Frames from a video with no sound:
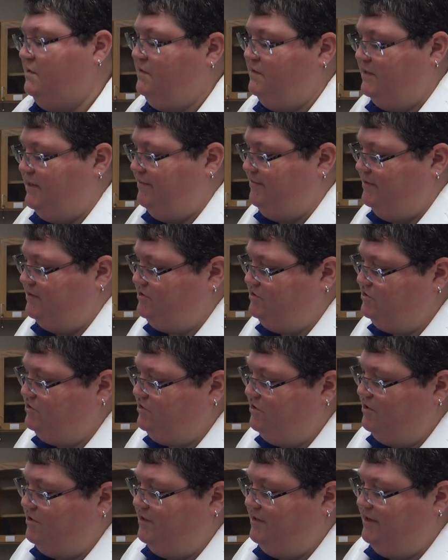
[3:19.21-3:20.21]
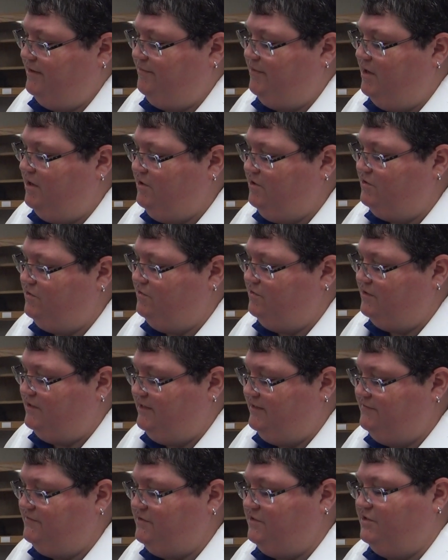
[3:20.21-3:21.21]
That messenger RNA molecule
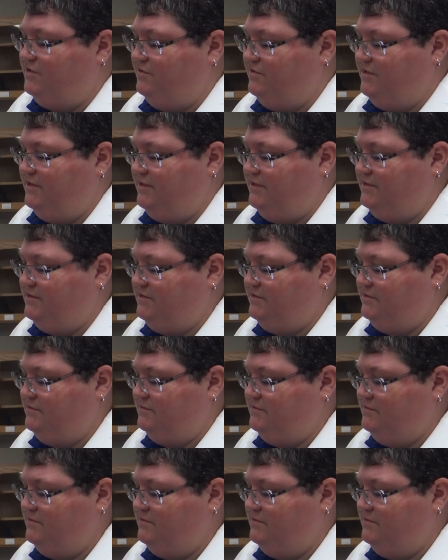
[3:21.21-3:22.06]
leaves the nucleus,